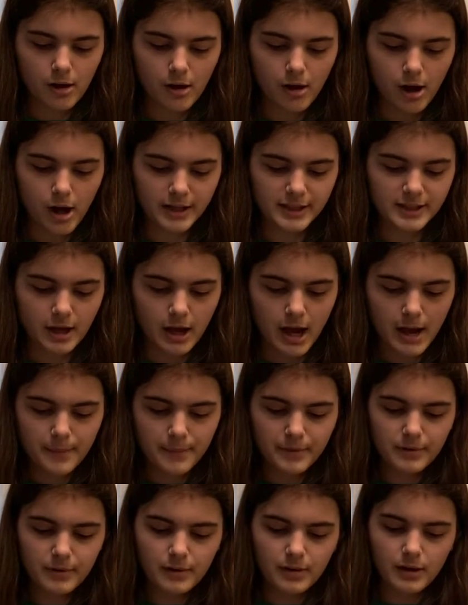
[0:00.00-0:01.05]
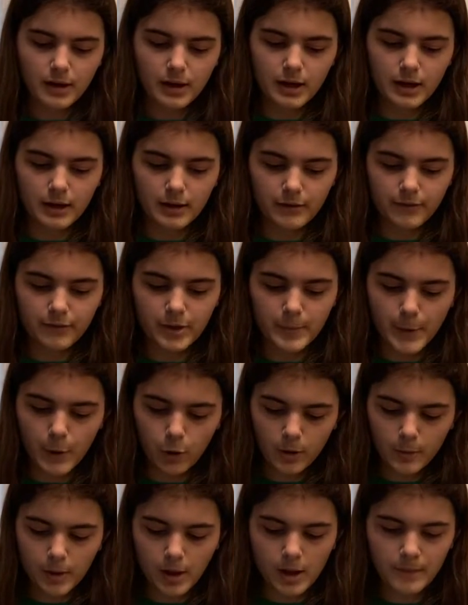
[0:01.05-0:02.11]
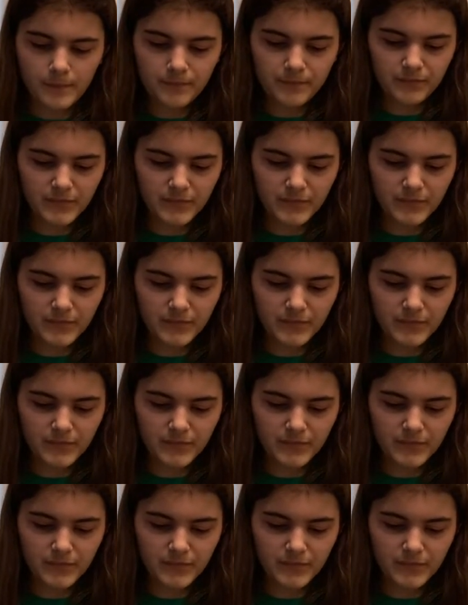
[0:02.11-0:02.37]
on top of the Pokeball.